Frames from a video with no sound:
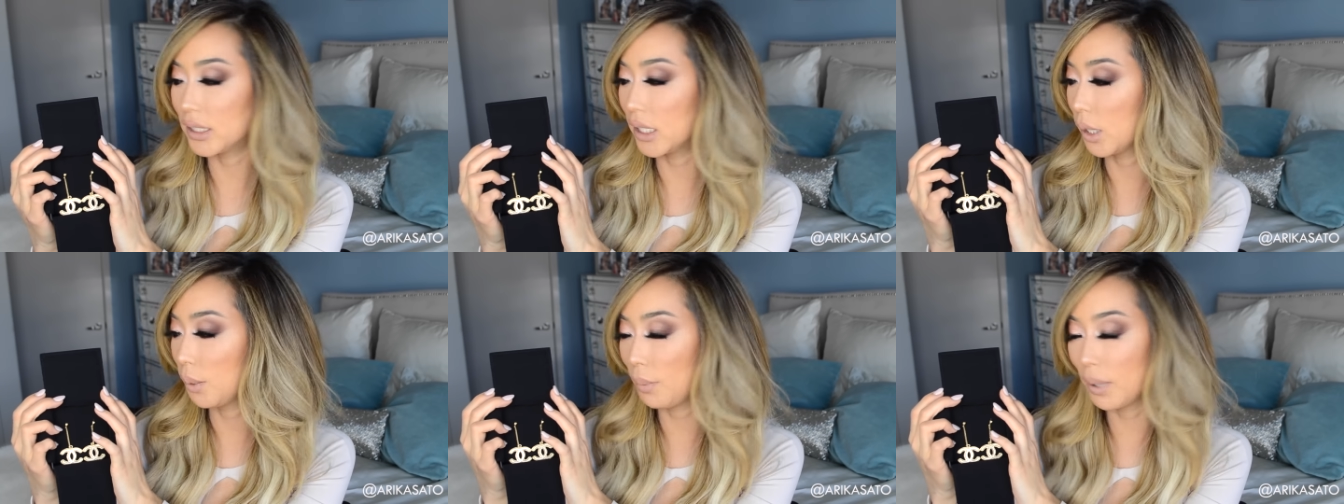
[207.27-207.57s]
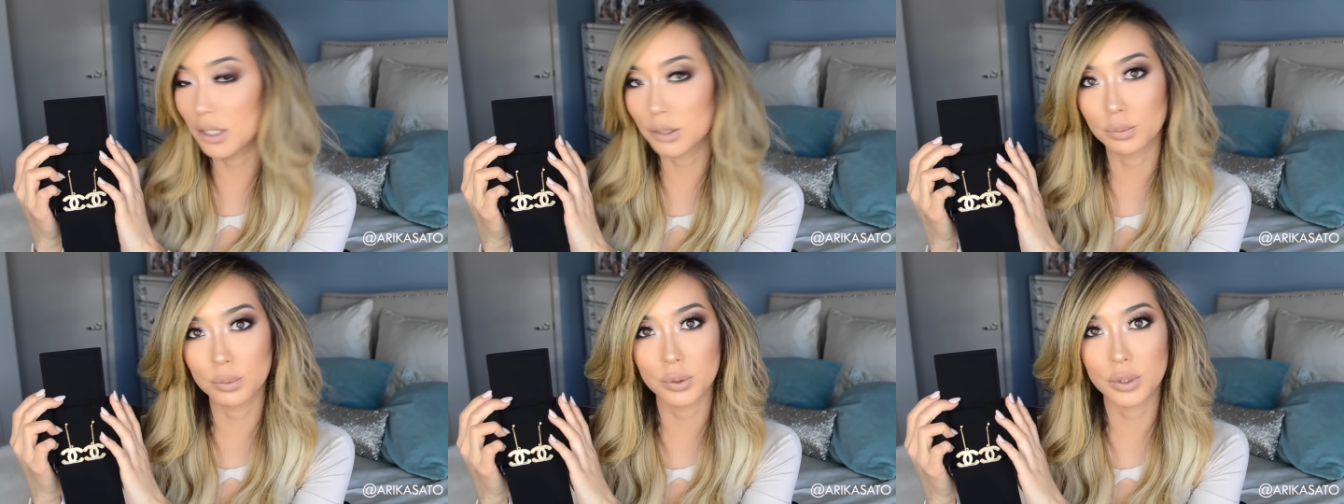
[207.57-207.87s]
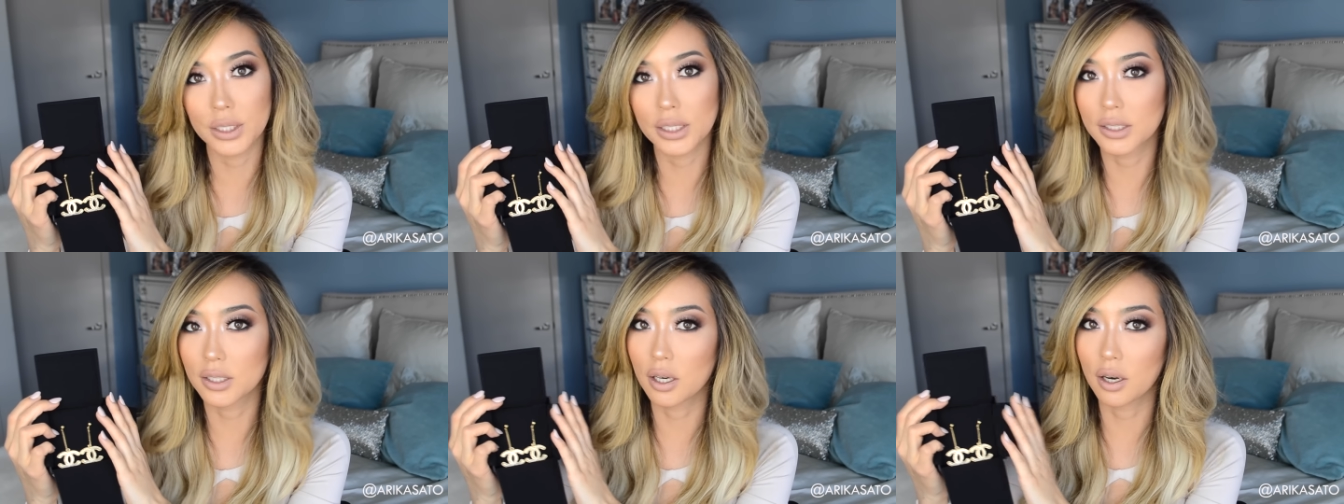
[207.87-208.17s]
Hermes
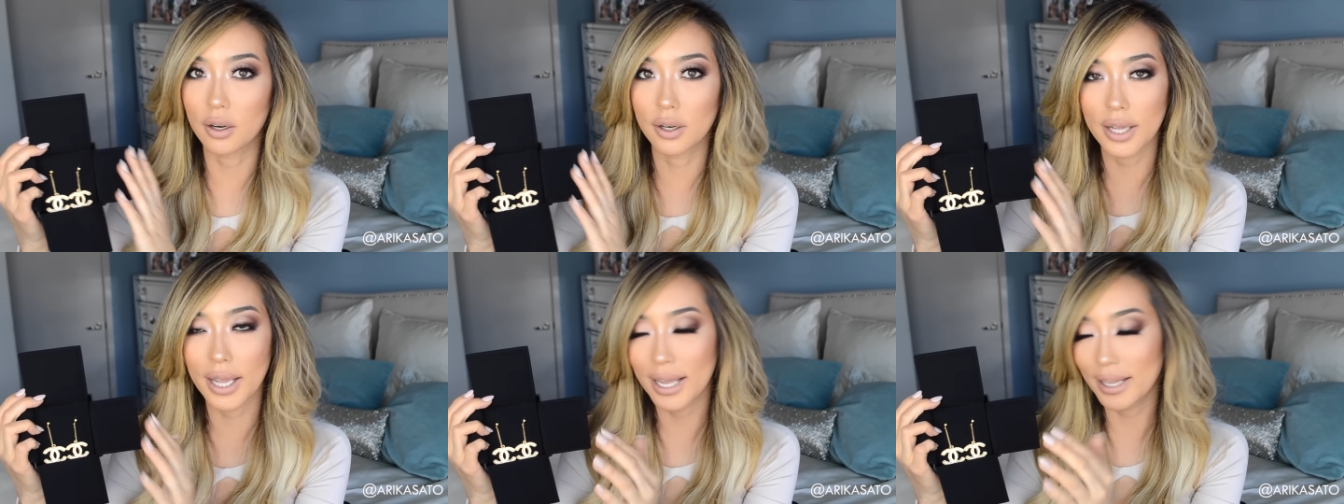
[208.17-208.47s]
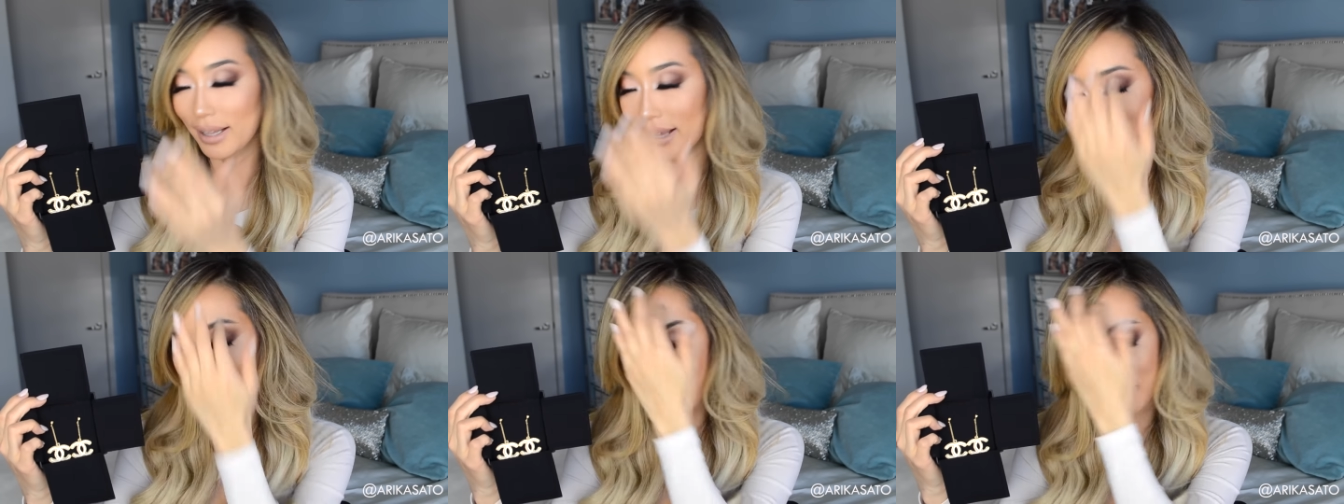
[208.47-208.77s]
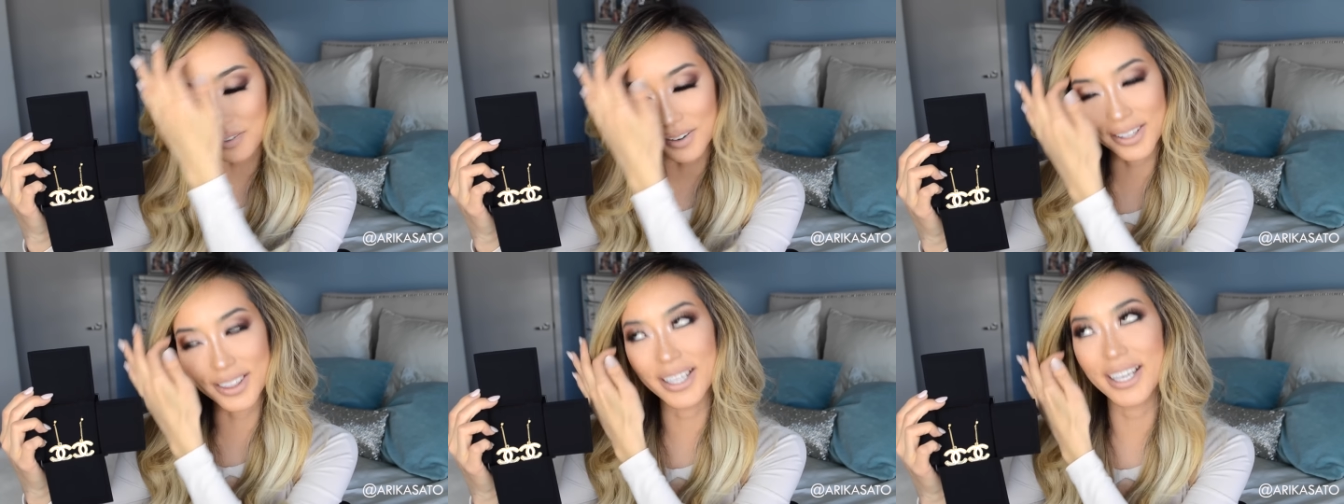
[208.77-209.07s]
boutiques, Cartier, like
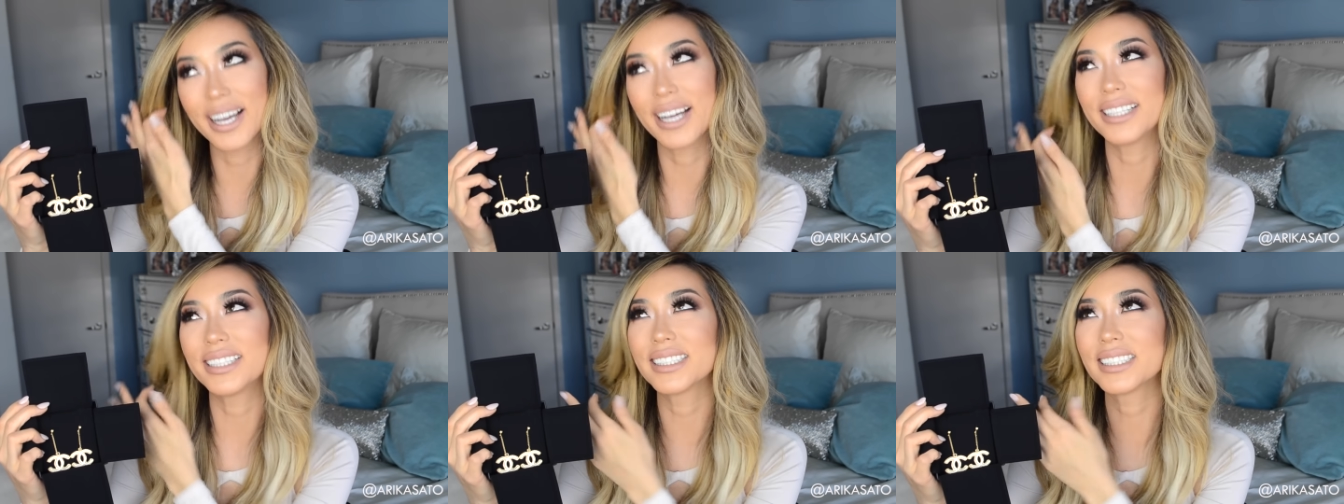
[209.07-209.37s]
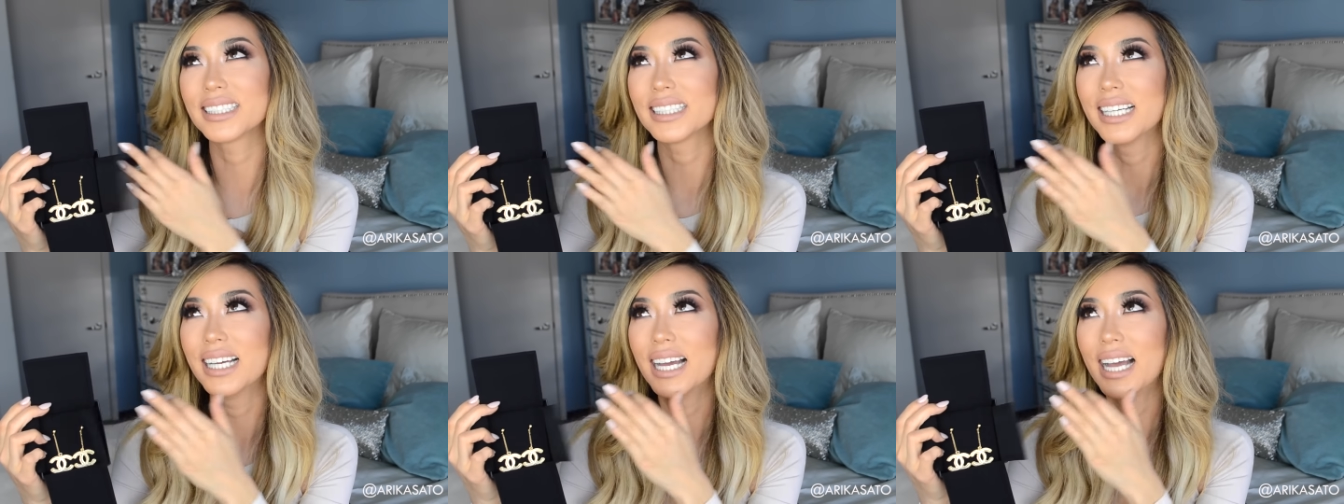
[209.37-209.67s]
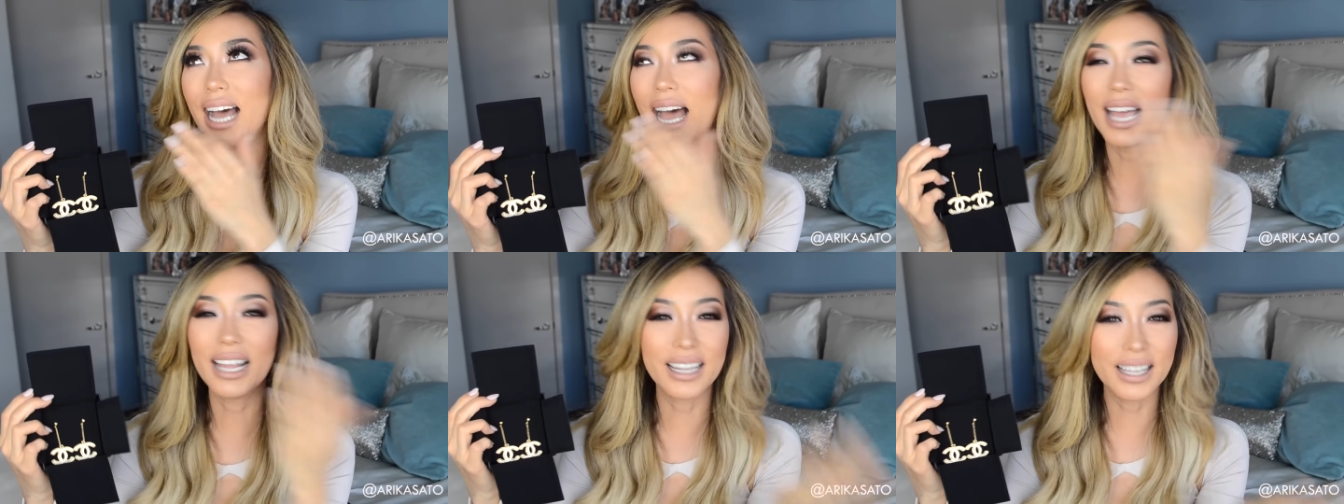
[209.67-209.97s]
everything. I just
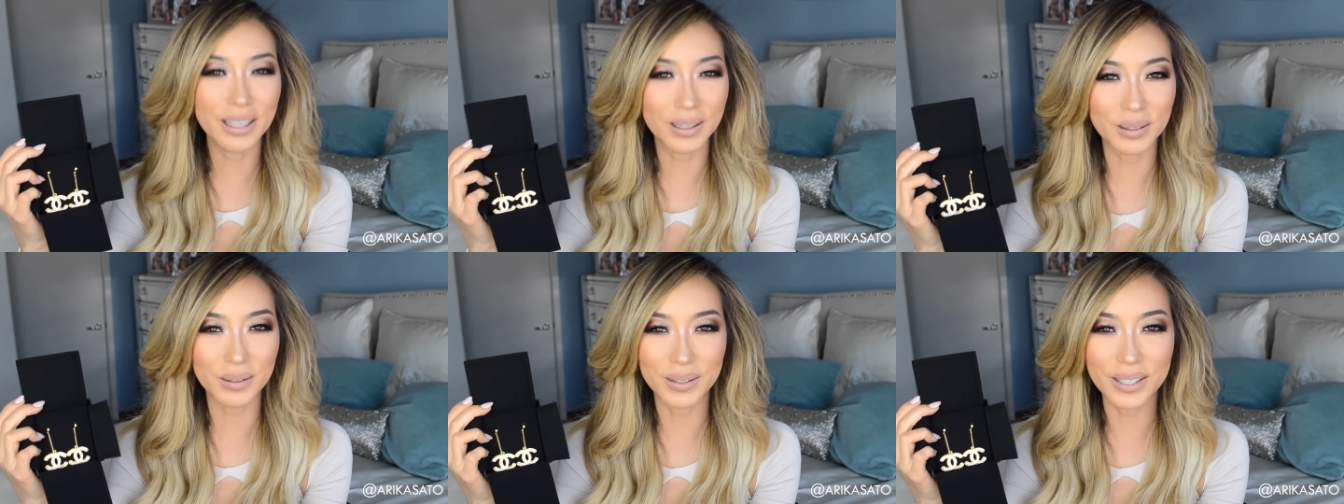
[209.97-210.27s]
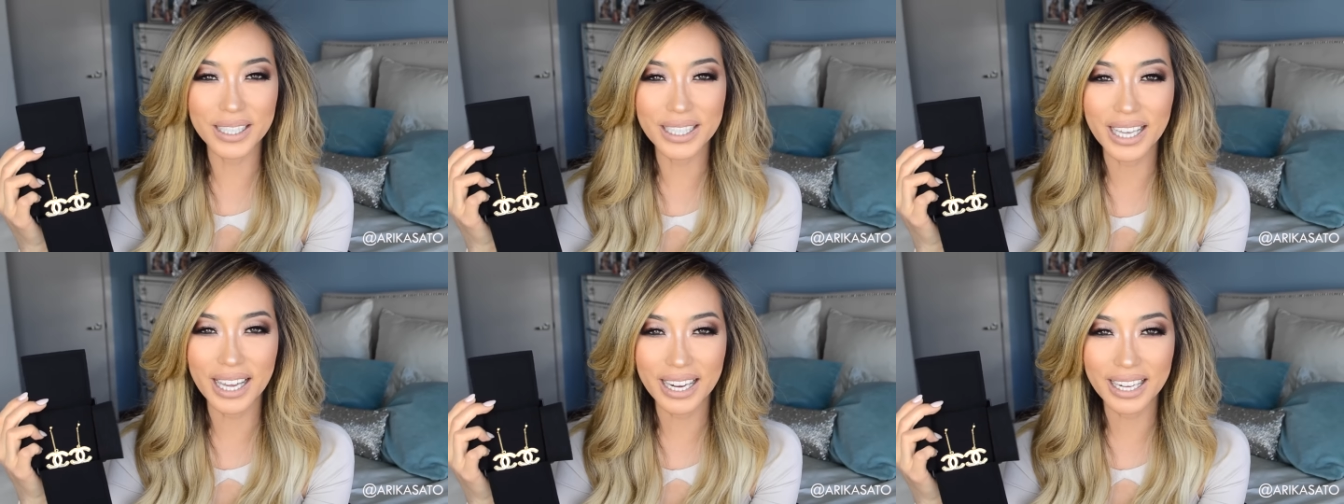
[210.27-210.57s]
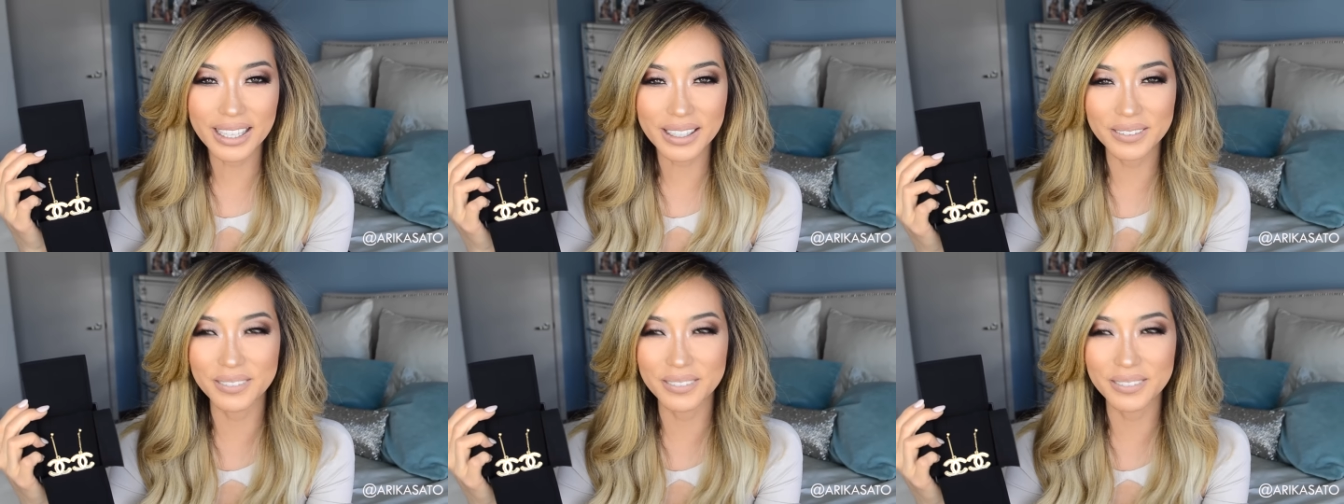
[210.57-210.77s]
I like looking at it,